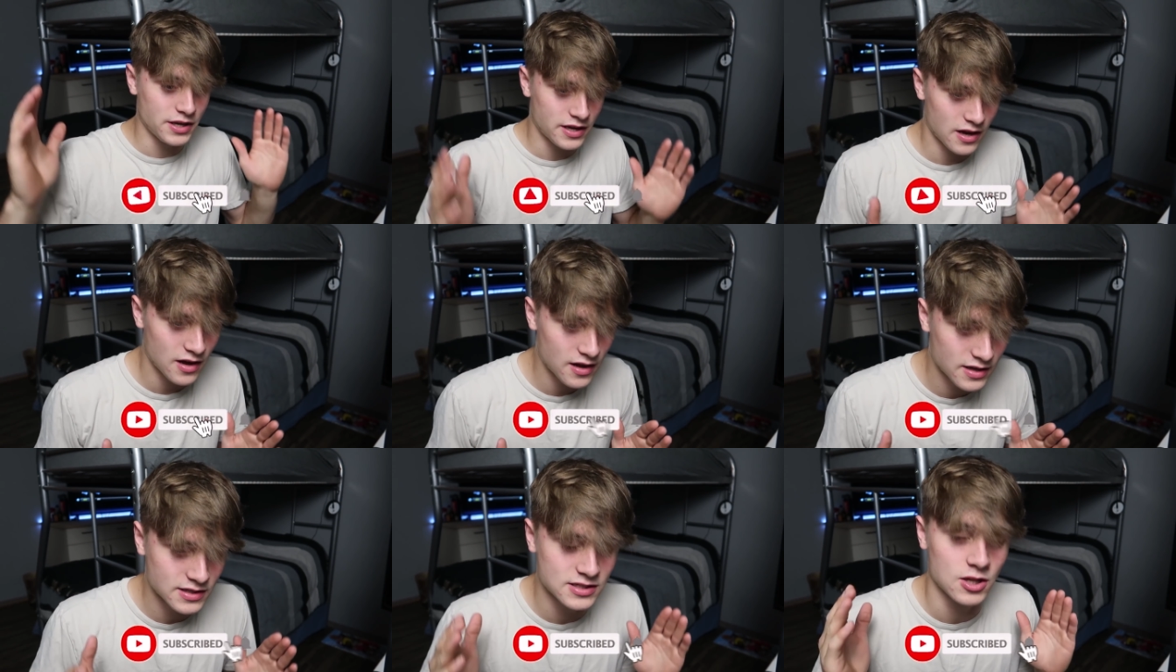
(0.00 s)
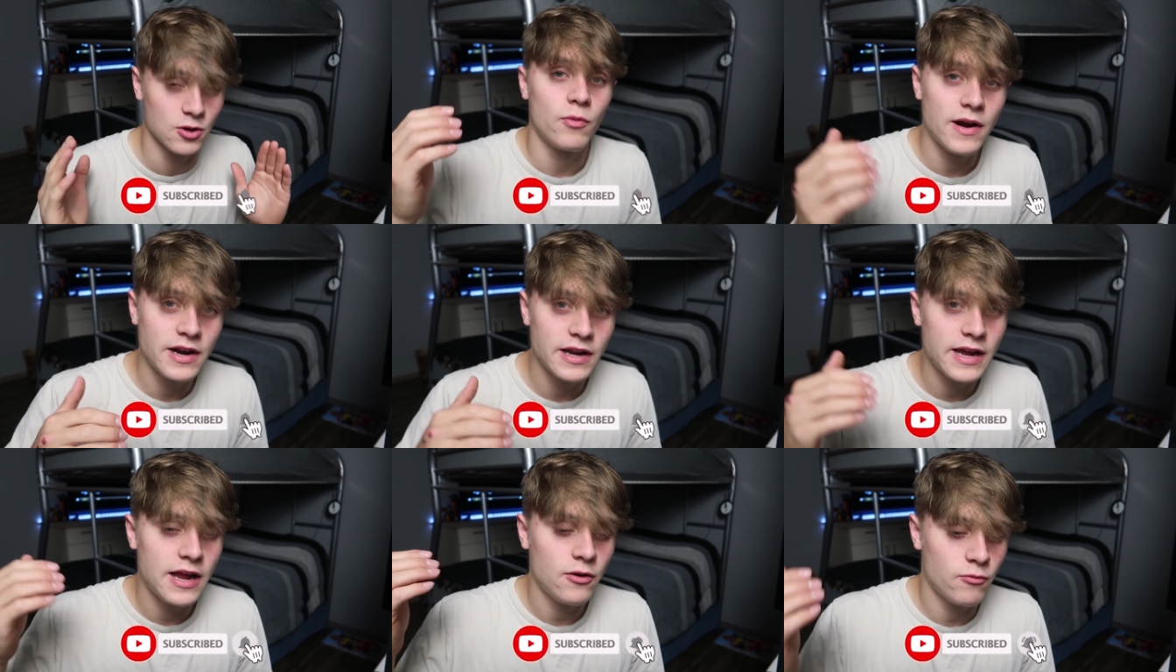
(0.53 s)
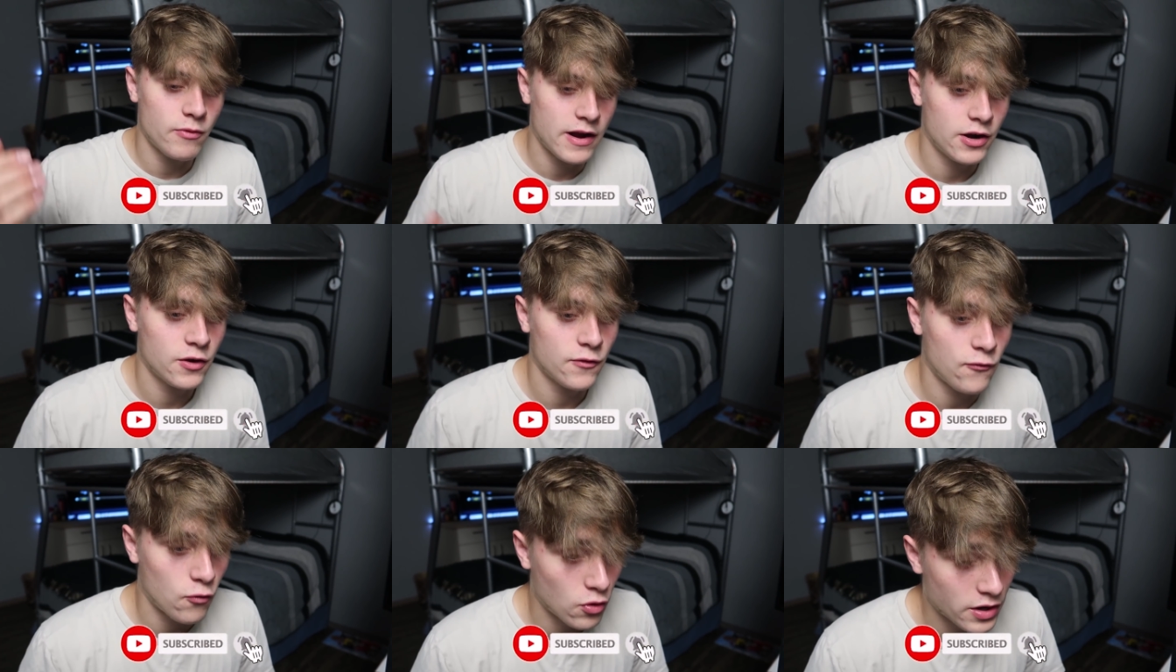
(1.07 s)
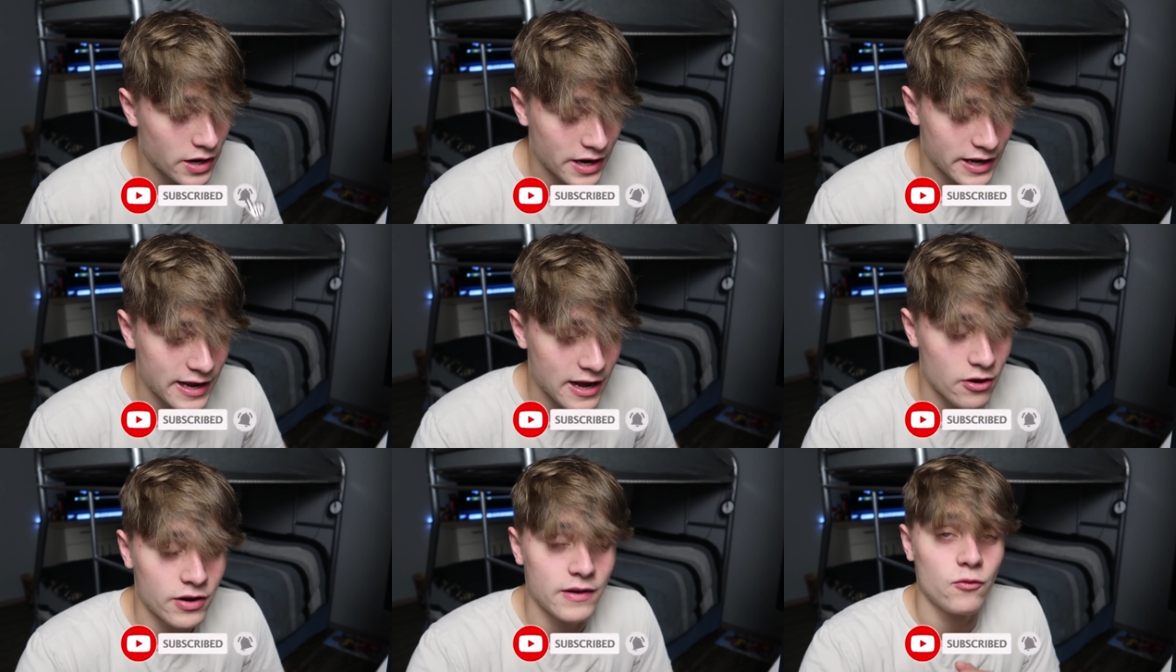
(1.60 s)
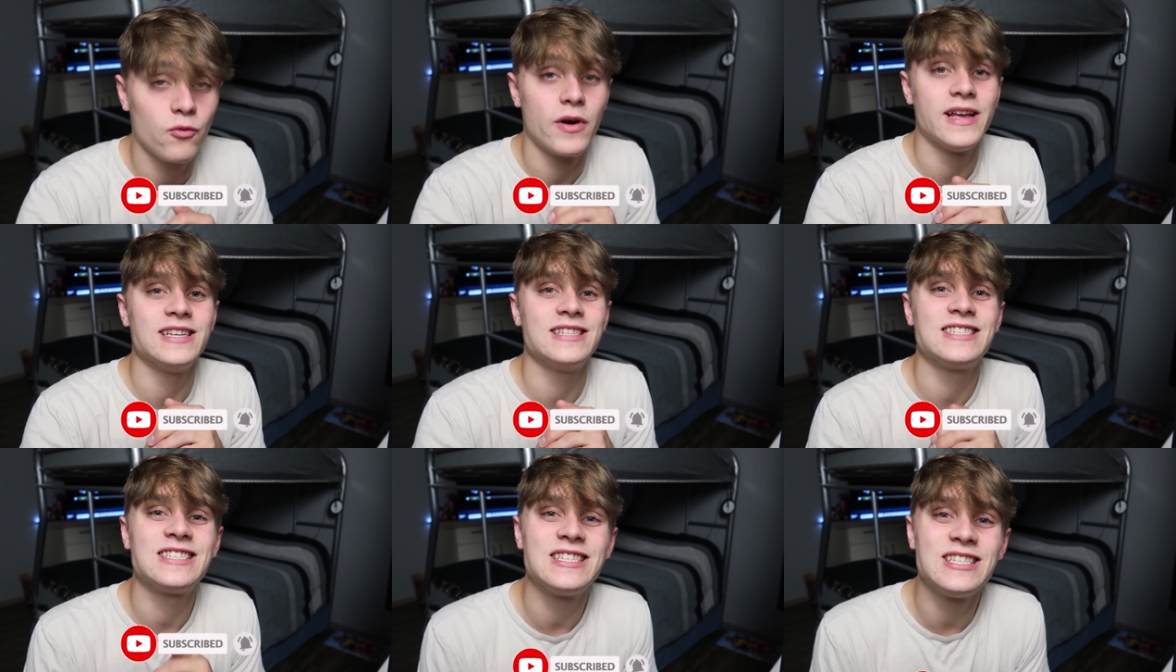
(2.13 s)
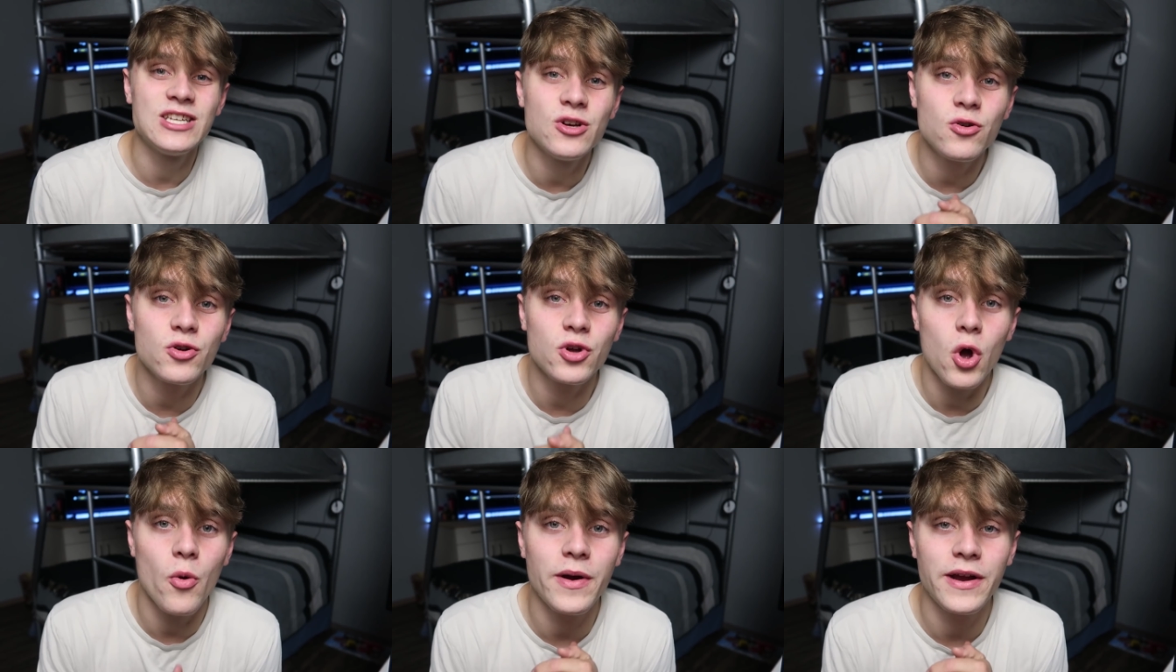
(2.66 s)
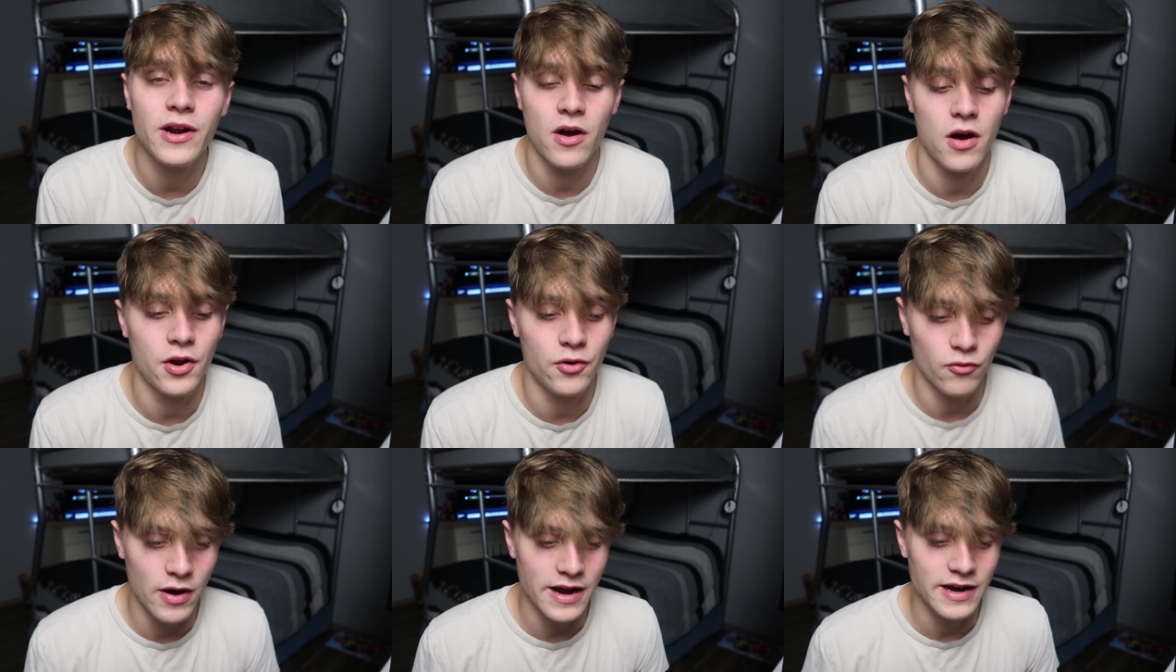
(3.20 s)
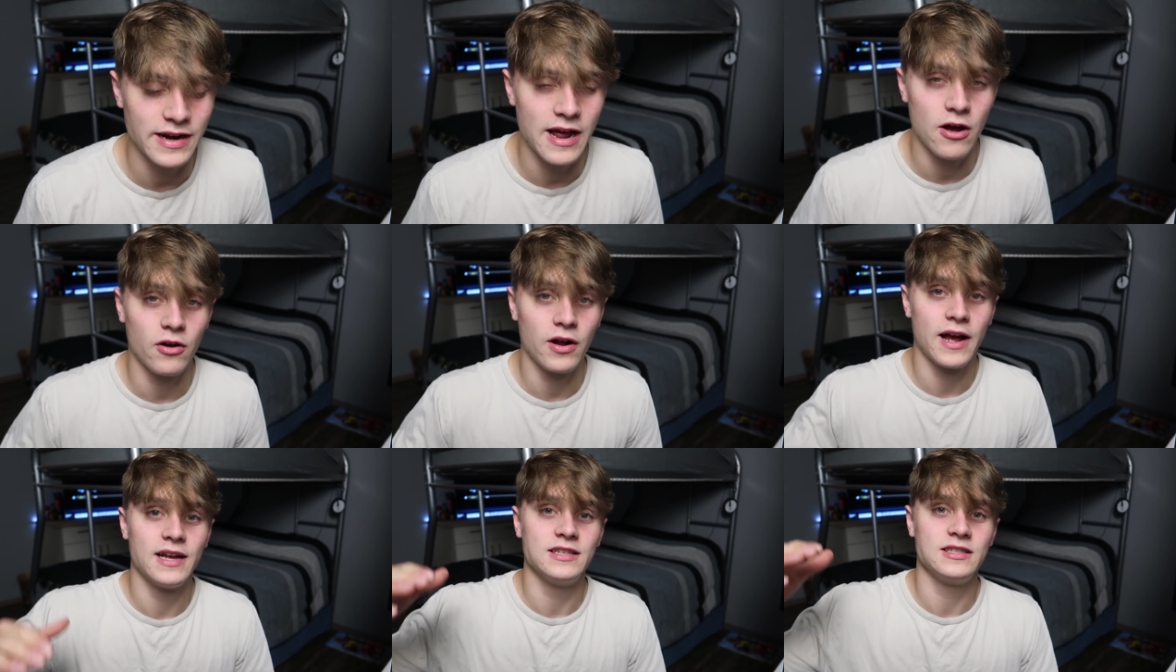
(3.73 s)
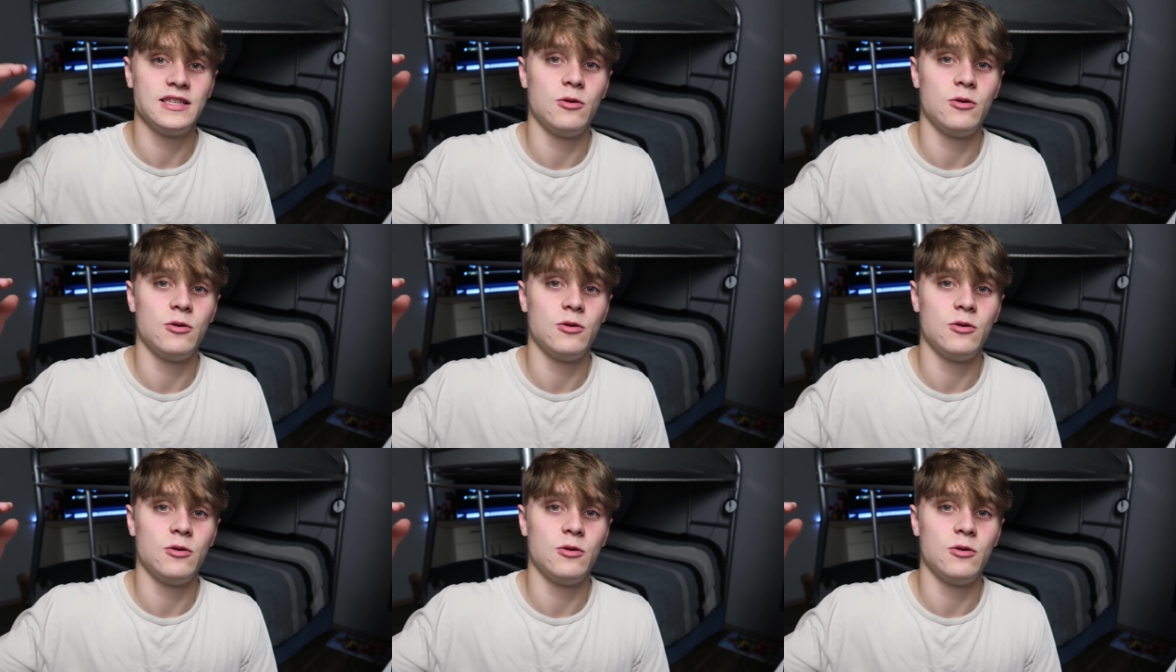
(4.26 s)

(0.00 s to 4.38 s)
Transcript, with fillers: because the Renegade Raider Fortnite account giveaway is still going on right now, guys.